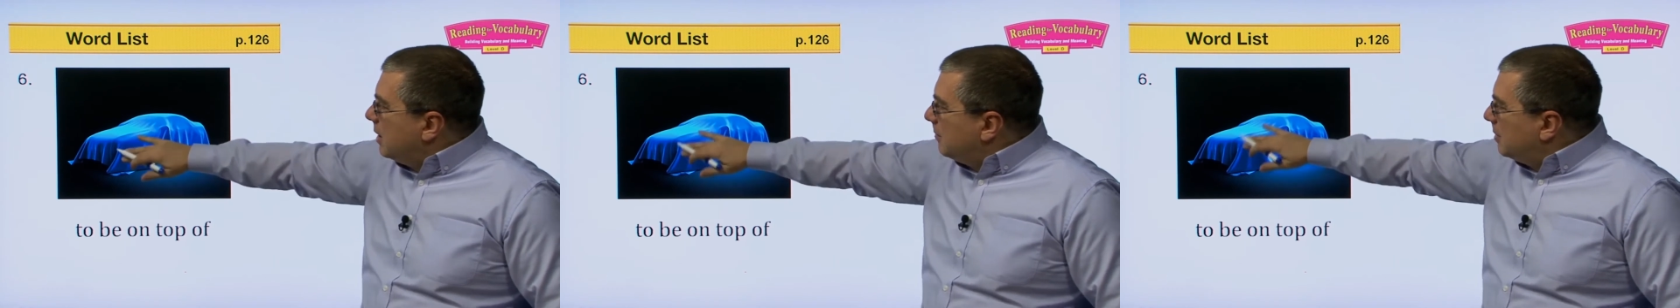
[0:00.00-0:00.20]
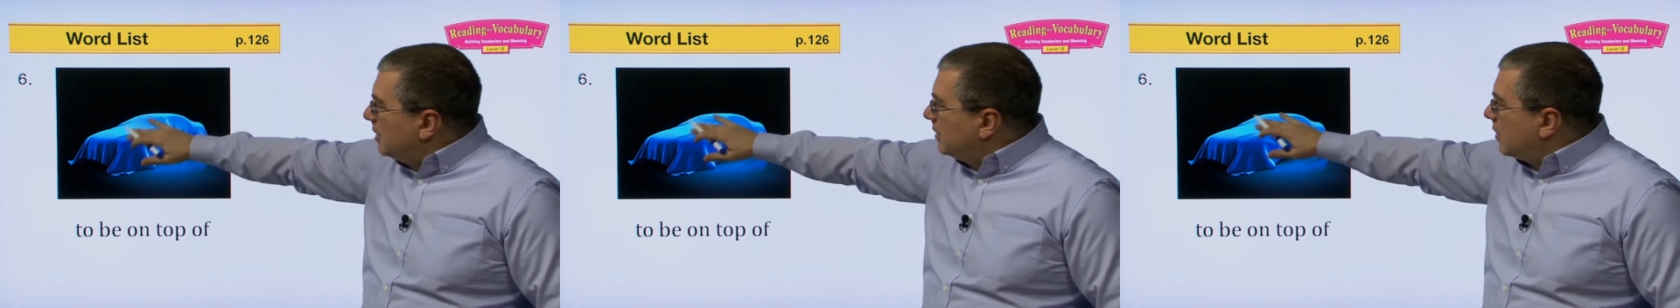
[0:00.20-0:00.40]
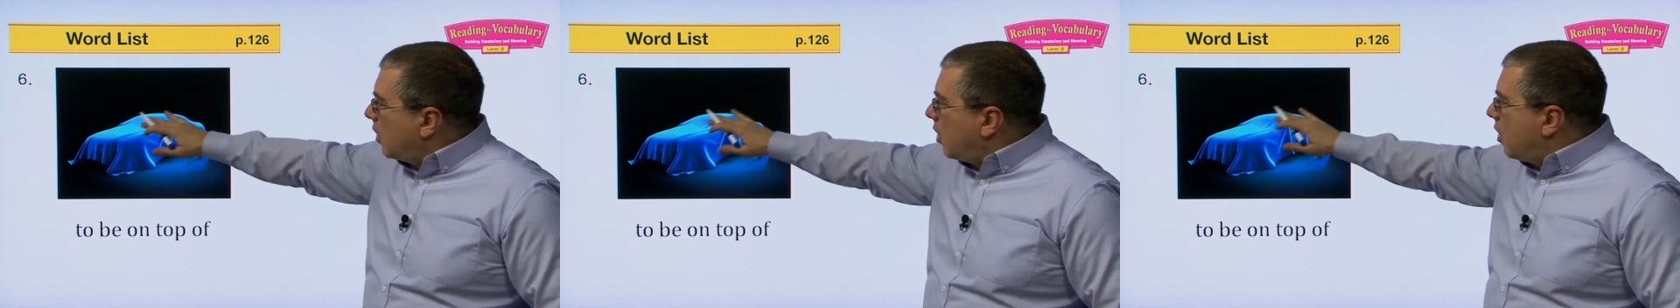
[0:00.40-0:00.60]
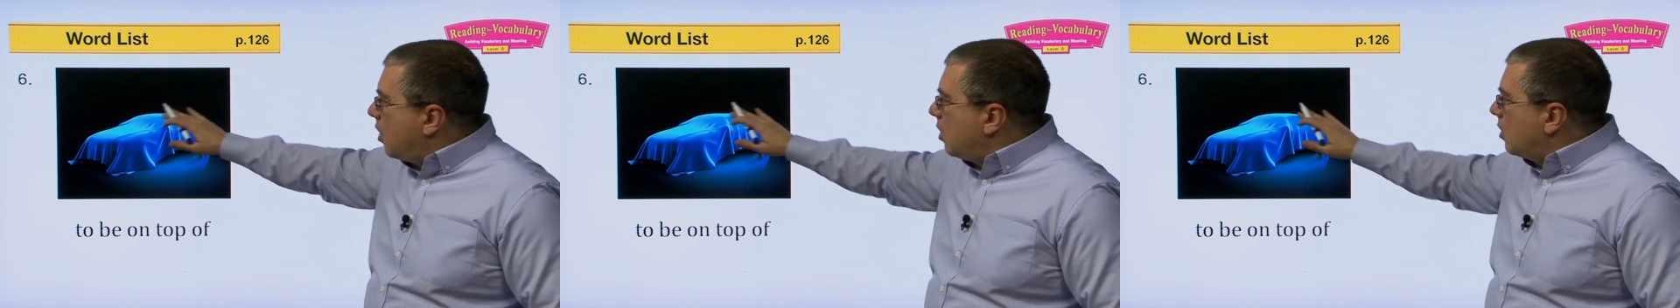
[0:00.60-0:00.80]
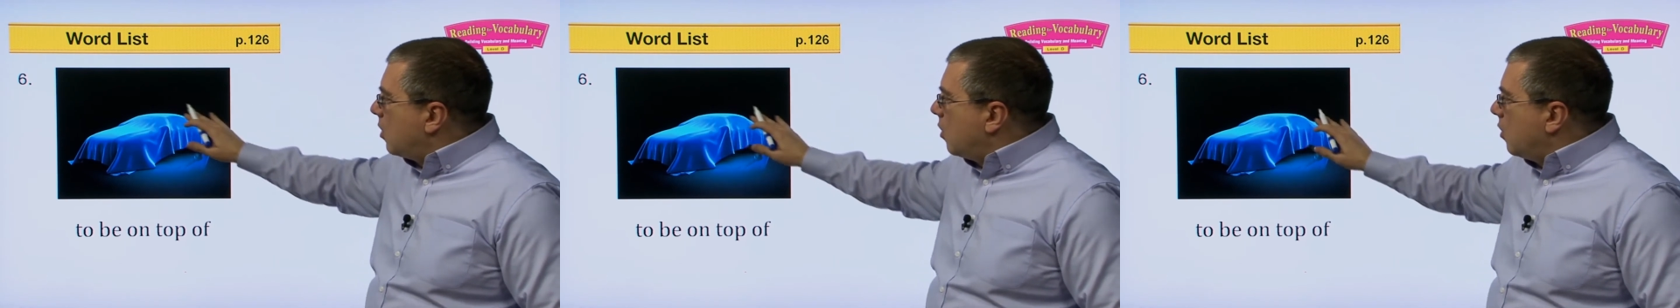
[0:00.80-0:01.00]
but
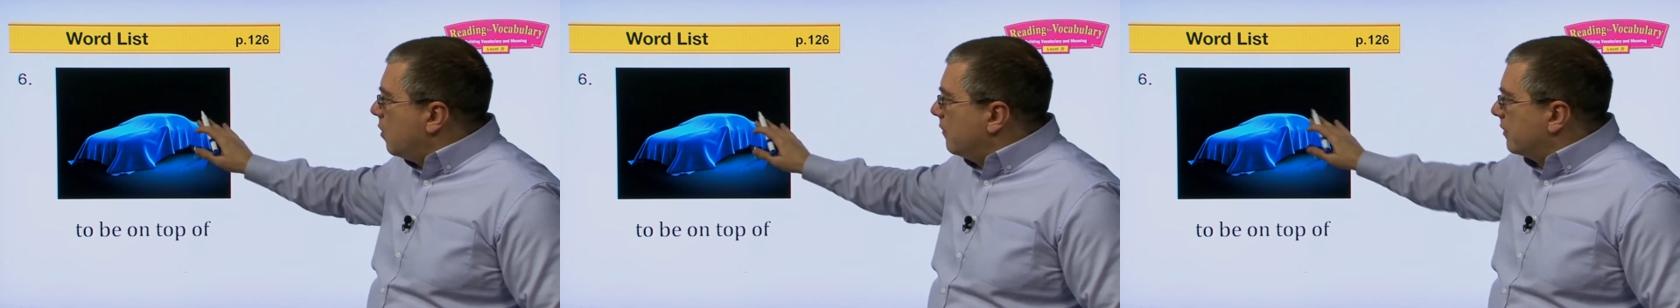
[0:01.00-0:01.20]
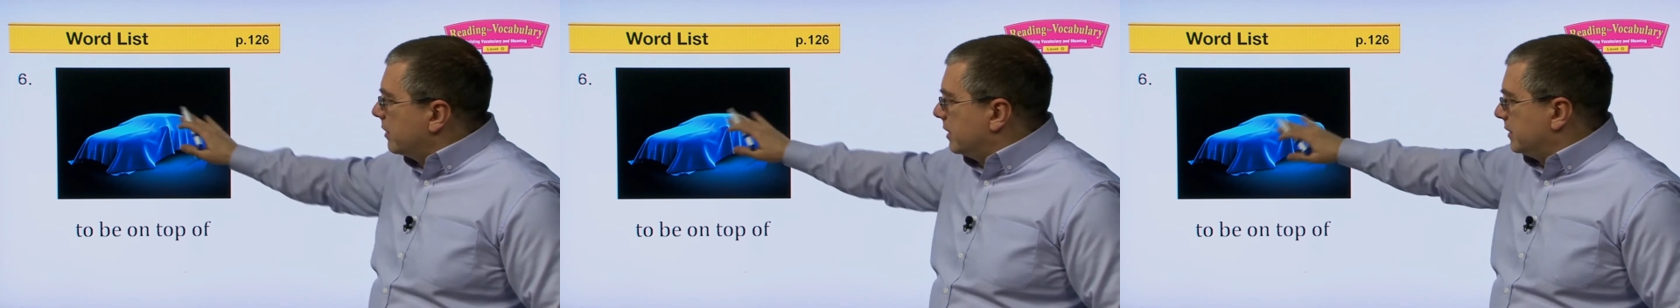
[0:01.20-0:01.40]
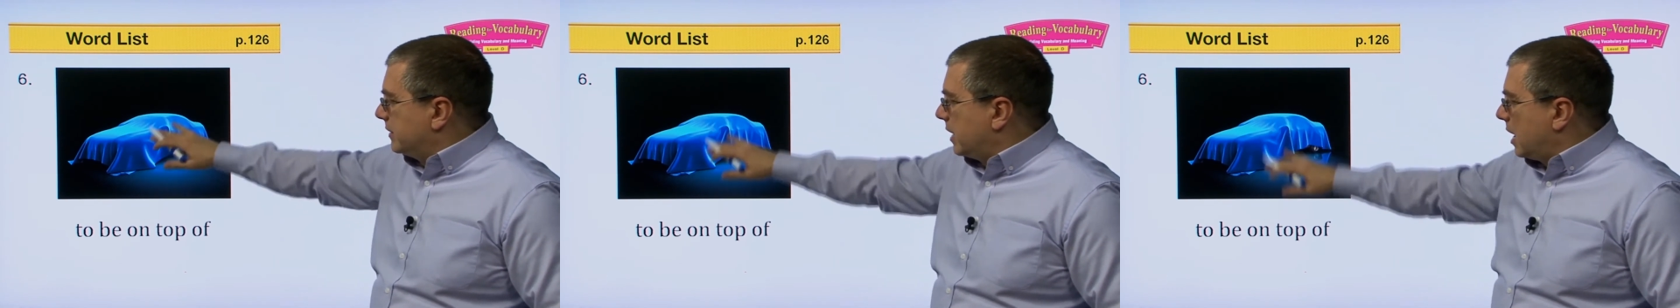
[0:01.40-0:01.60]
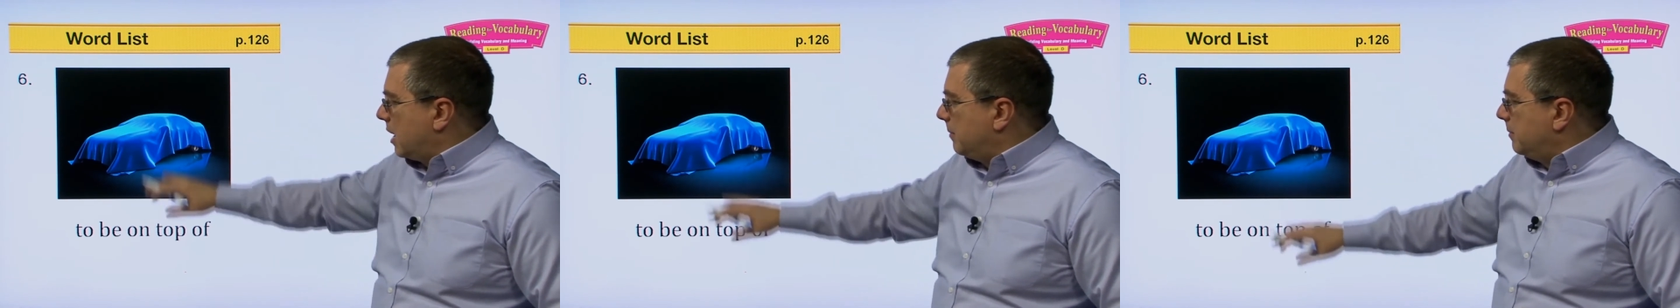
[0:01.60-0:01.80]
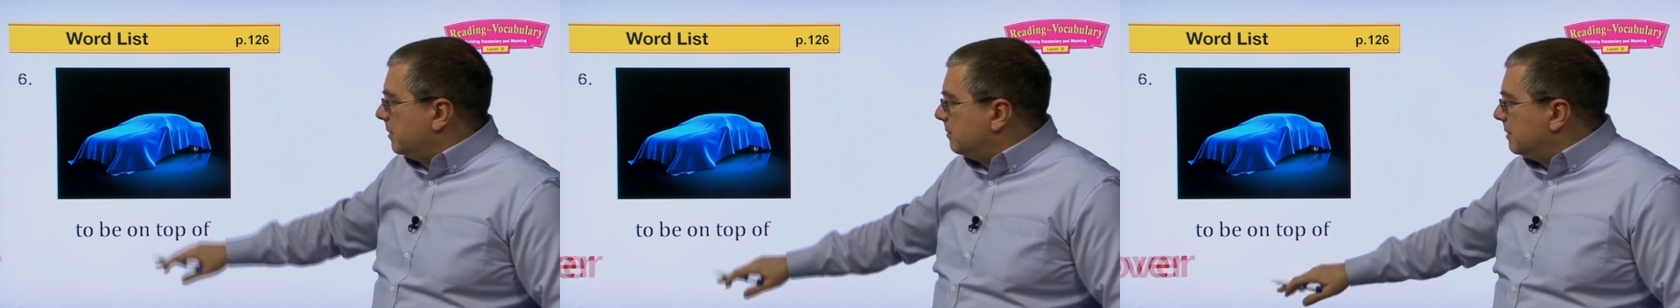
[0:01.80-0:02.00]
all over the
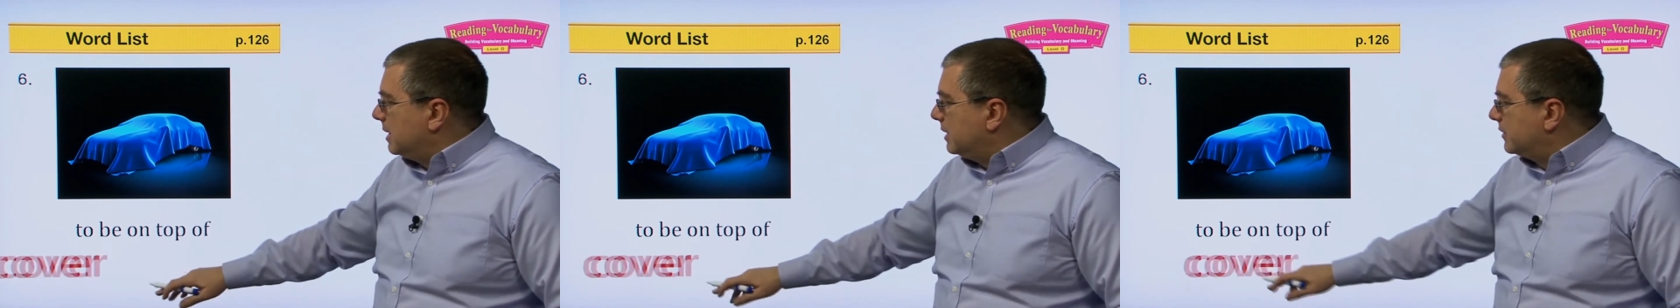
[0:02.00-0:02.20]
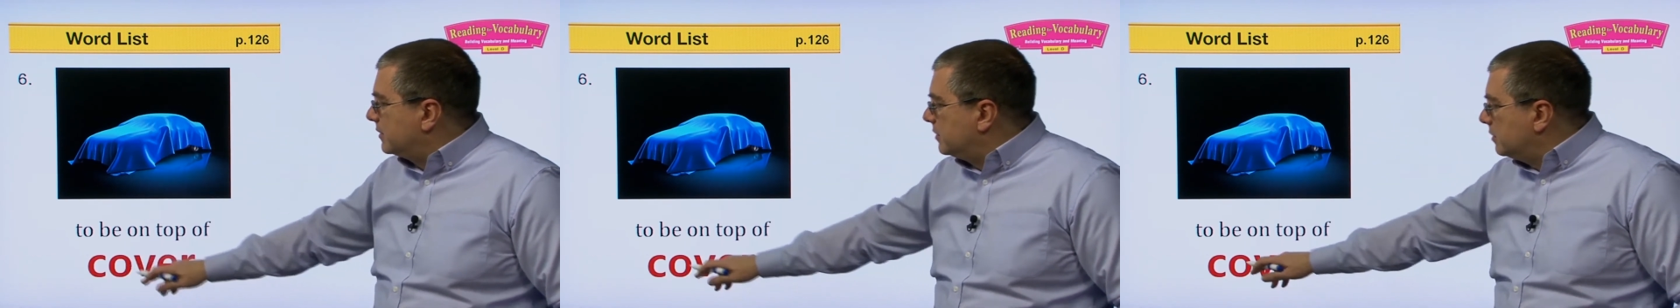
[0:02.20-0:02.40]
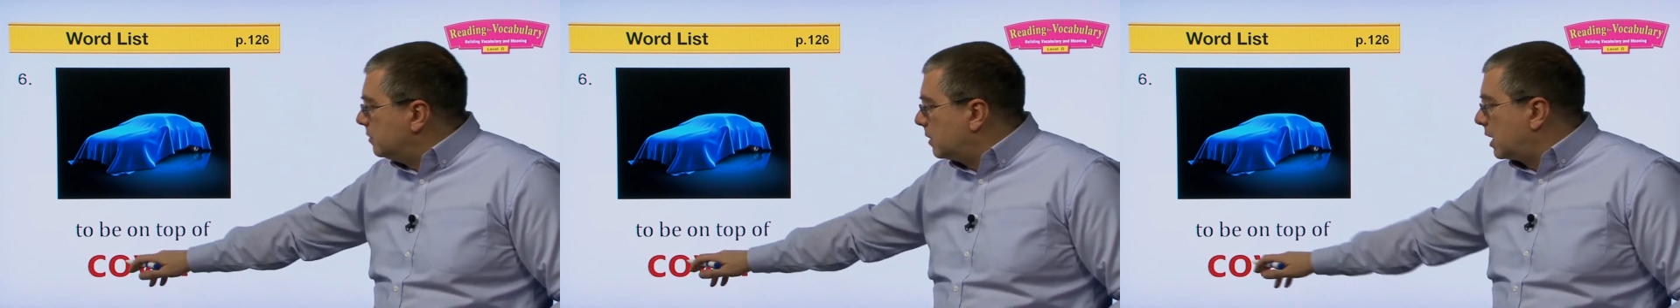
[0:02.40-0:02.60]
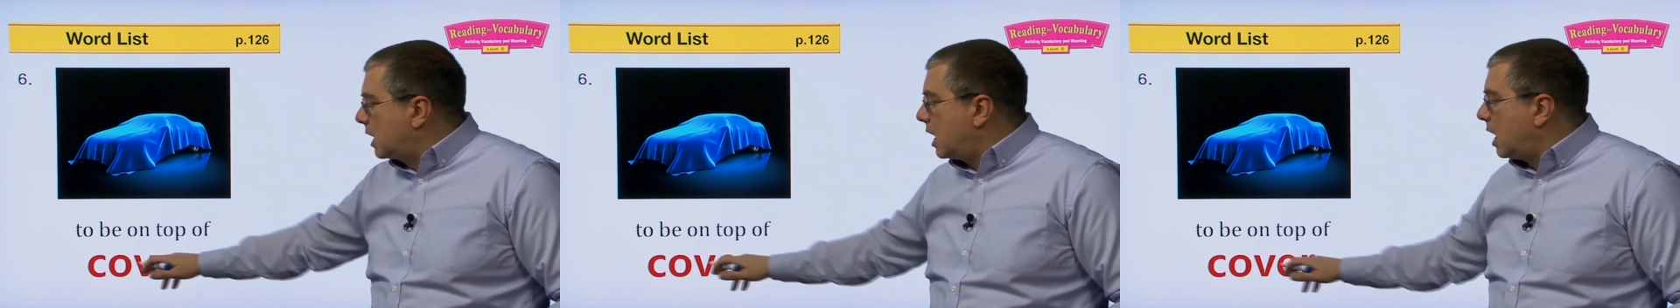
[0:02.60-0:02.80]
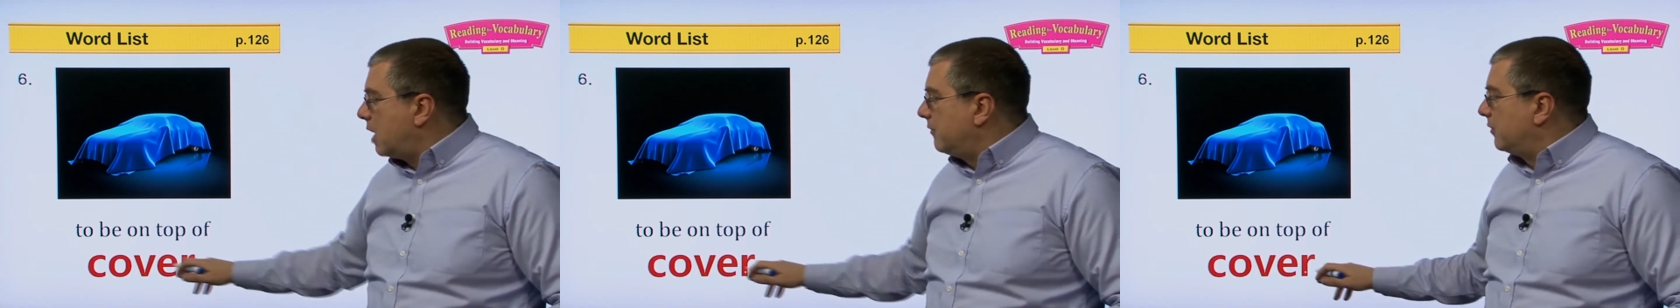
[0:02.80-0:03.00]
top means to
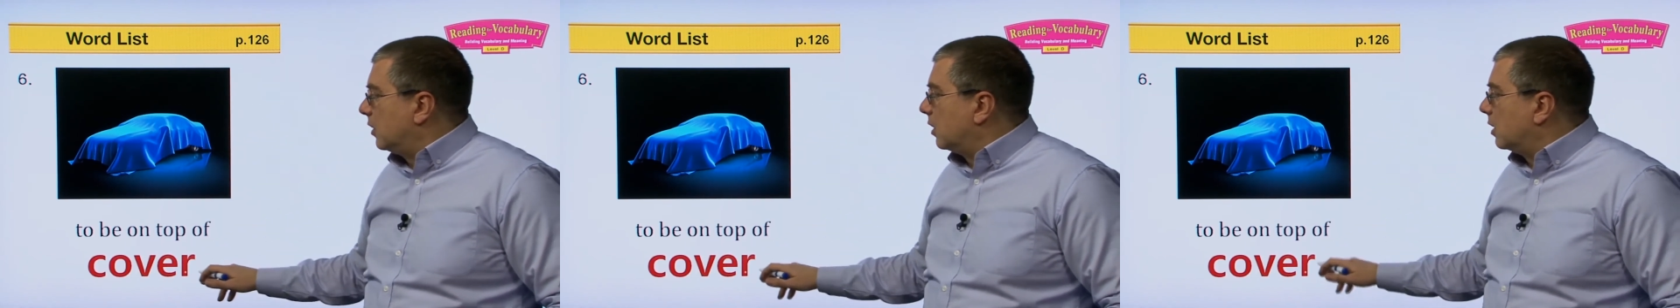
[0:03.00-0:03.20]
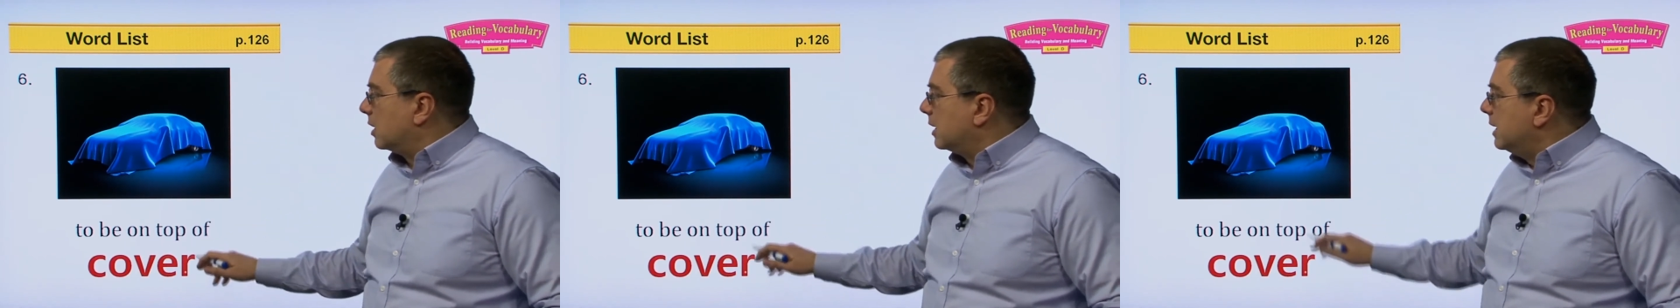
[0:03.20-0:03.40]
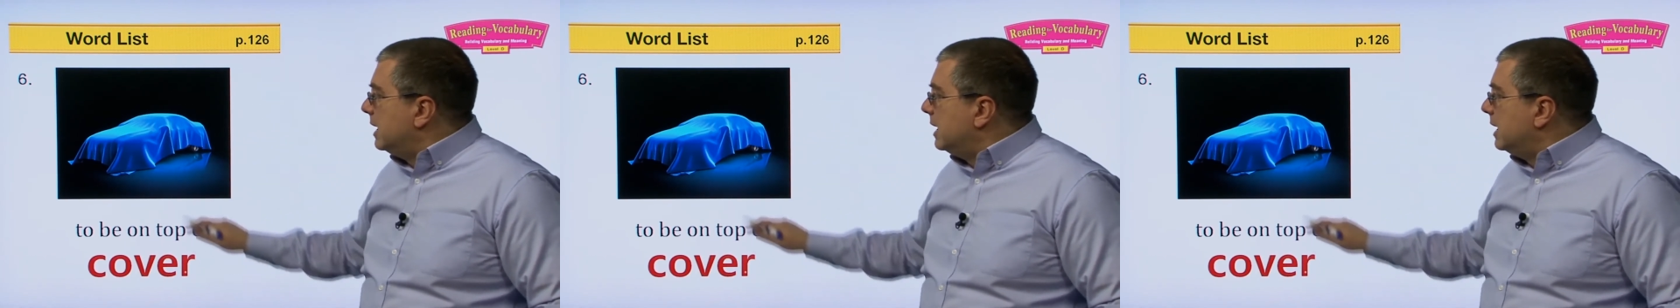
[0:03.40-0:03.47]
cover.